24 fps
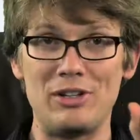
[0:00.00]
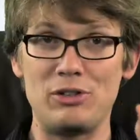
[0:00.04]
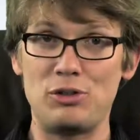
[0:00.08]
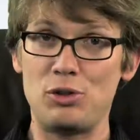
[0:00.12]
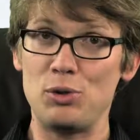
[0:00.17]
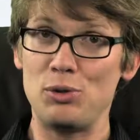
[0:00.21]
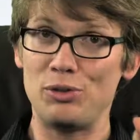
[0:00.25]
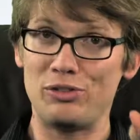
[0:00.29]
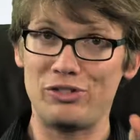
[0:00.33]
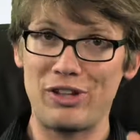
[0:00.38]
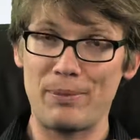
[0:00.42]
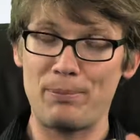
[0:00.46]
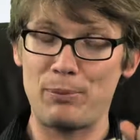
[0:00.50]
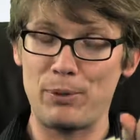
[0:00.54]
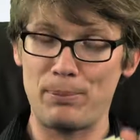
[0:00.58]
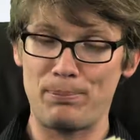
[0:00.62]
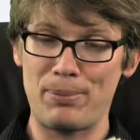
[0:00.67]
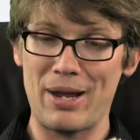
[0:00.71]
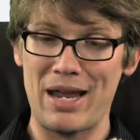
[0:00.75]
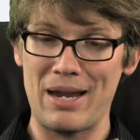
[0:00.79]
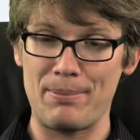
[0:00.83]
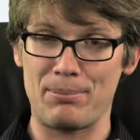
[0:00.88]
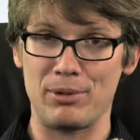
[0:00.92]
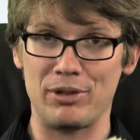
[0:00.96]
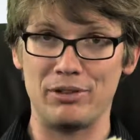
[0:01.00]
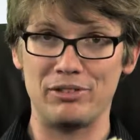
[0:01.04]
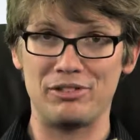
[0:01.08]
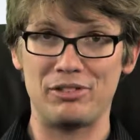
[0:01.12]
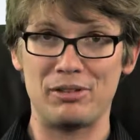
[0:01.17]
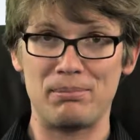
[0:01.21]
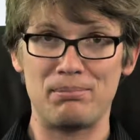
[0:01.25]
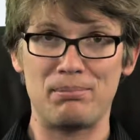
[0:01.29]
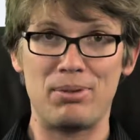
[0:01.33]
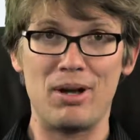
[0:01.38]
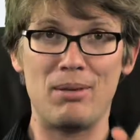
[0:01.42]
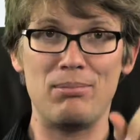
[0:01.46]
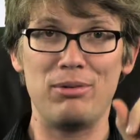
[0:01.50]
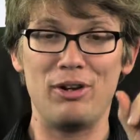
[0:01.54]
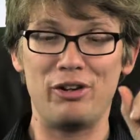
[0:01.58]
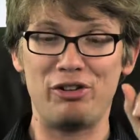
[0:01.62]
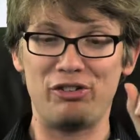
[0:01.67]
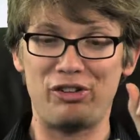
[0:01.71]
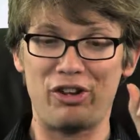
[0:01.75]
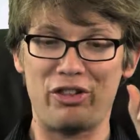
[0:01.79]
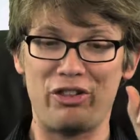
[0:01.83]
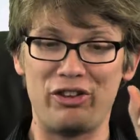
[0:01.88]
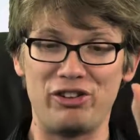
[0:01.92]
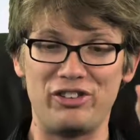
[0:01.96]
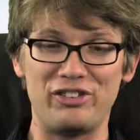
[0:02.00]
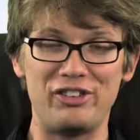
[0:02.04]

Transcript: in 2 separate papers, published the